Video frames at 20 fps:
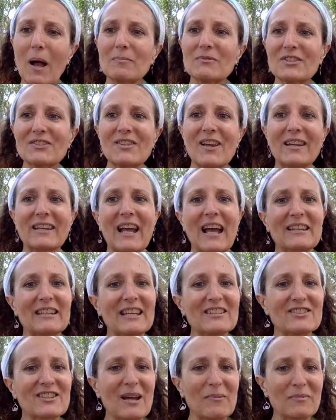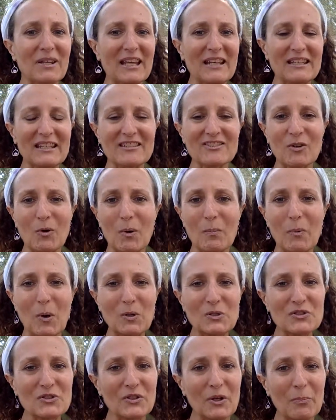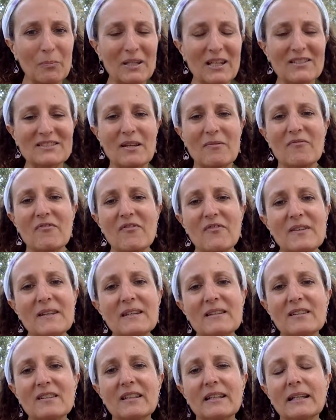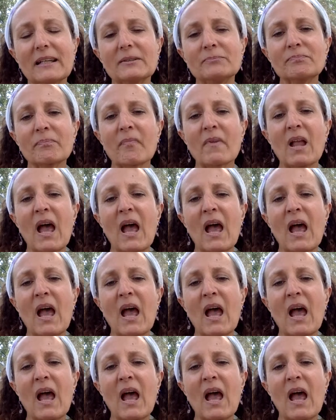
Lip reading: just like I'm getting so emotional because I'm feeling